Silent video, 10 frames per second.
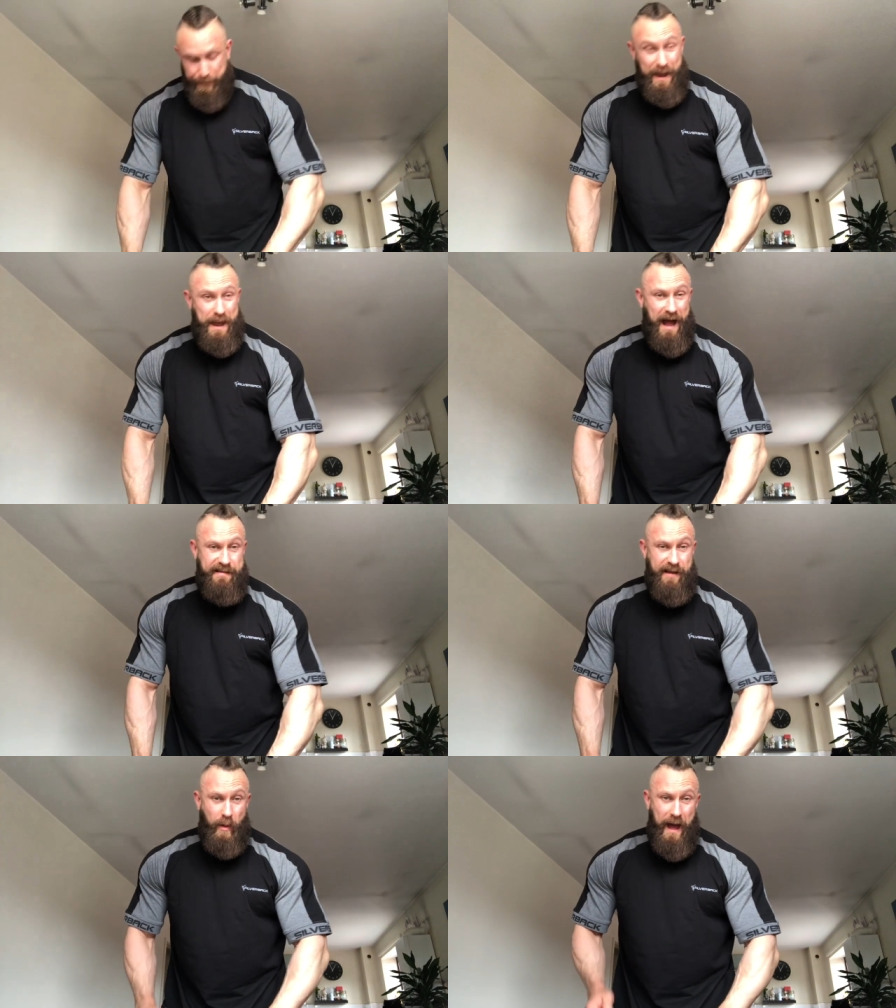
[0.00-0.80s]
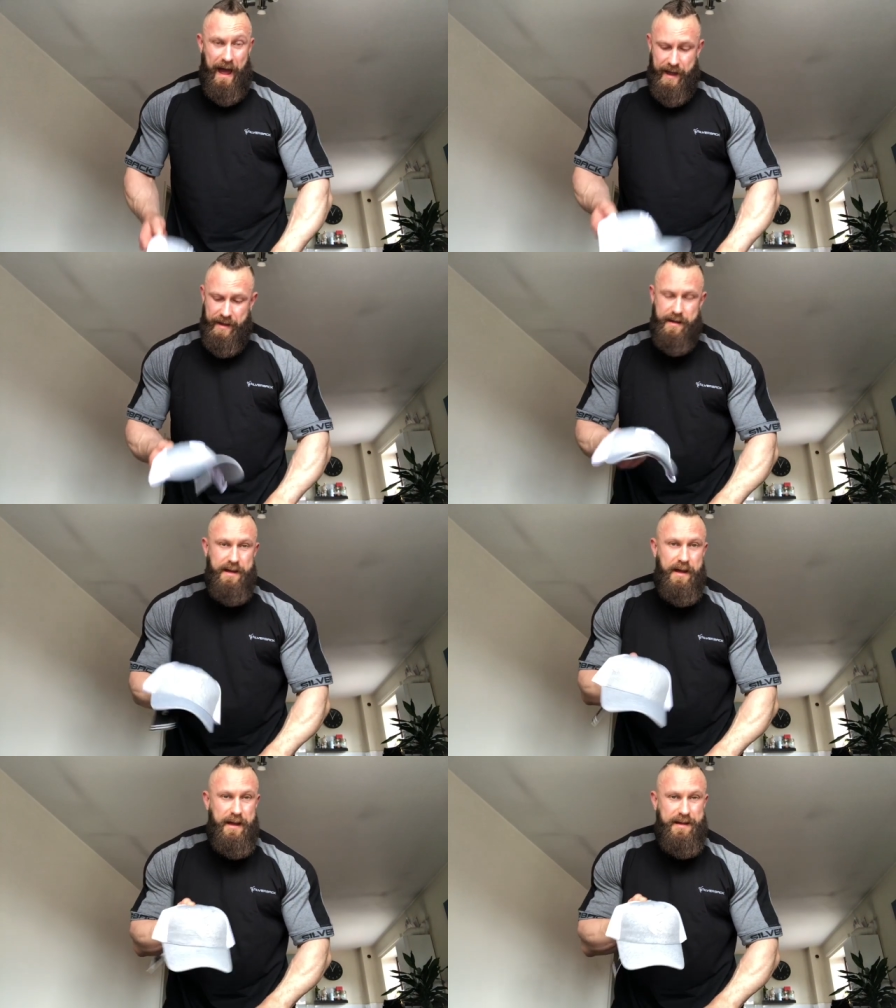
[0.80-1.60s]
Beanie hats I wear,
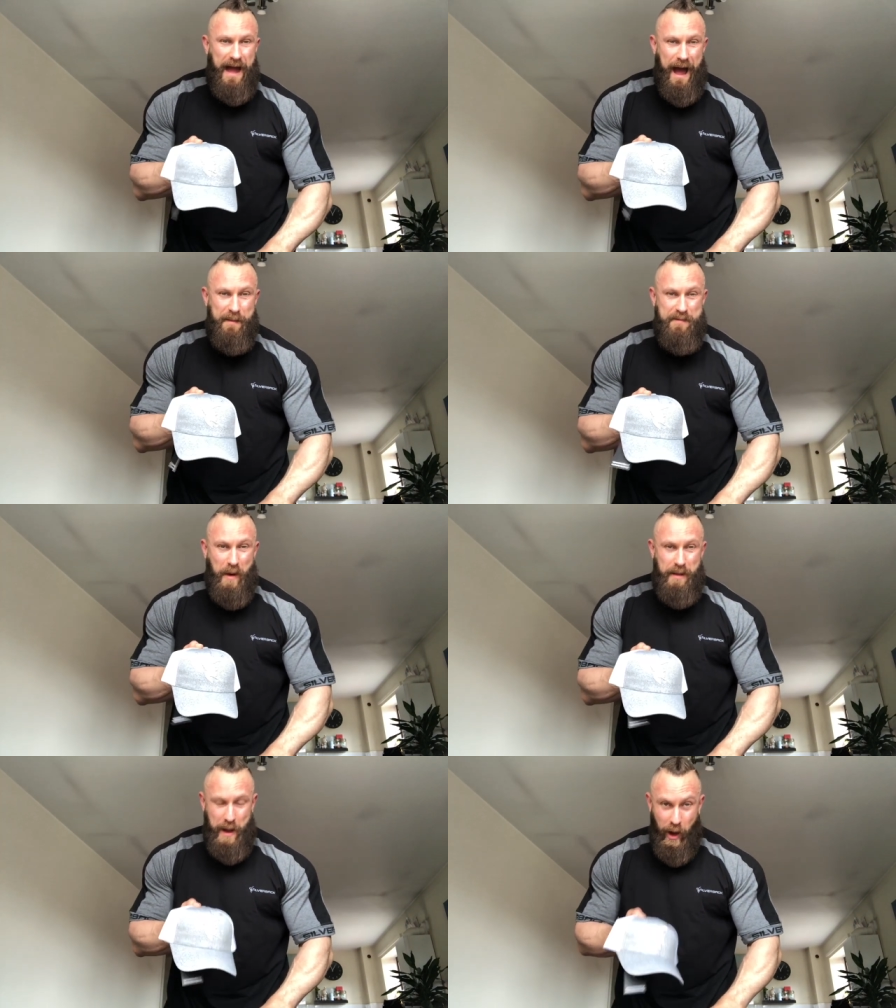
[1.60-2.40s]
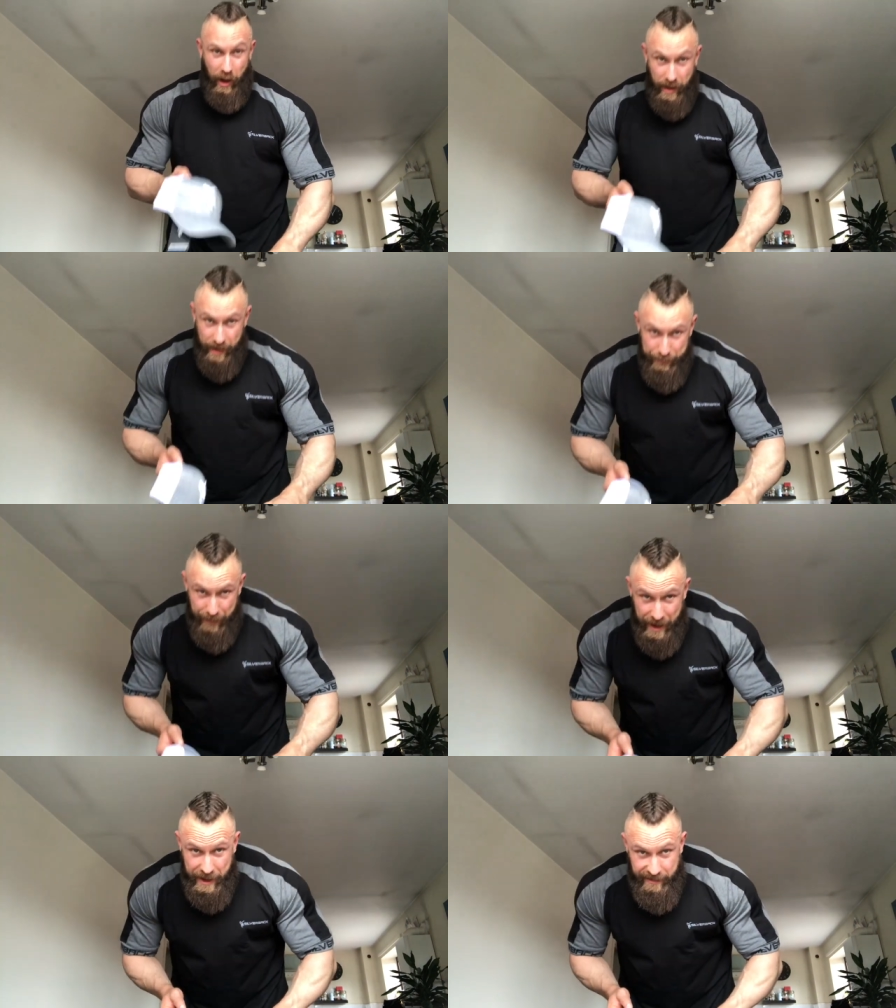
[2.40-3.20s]
caps probably not,
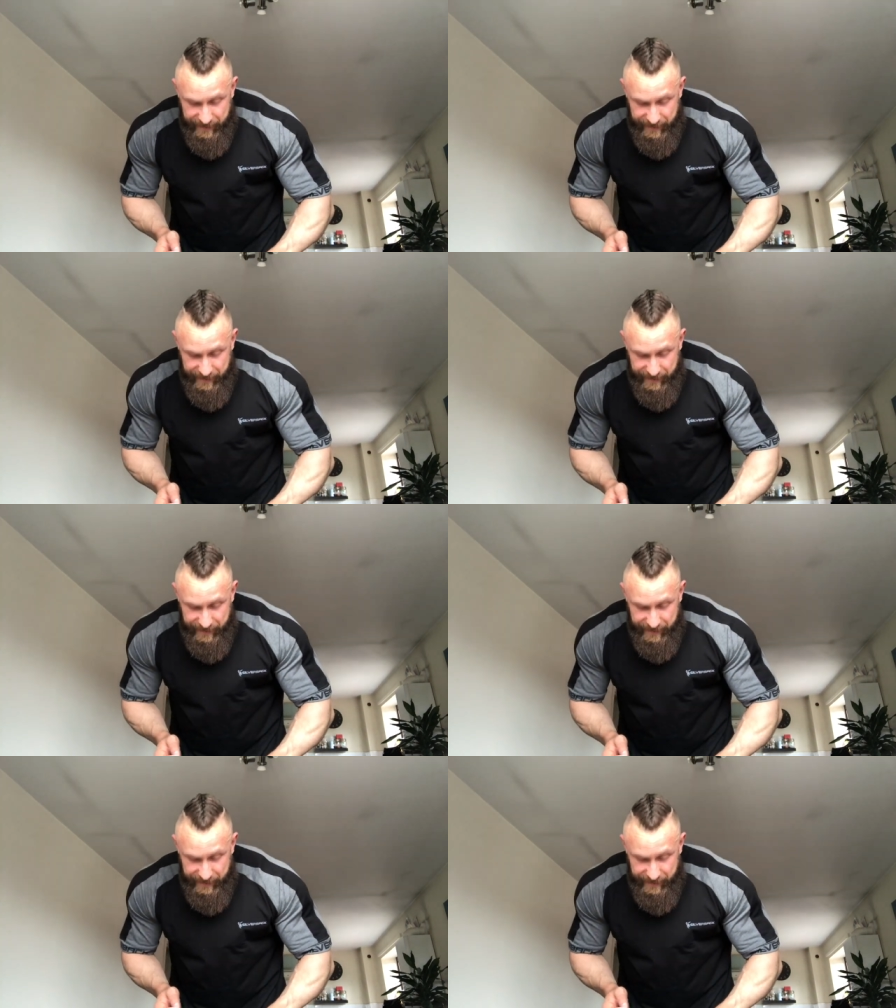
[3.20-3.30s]
mainly because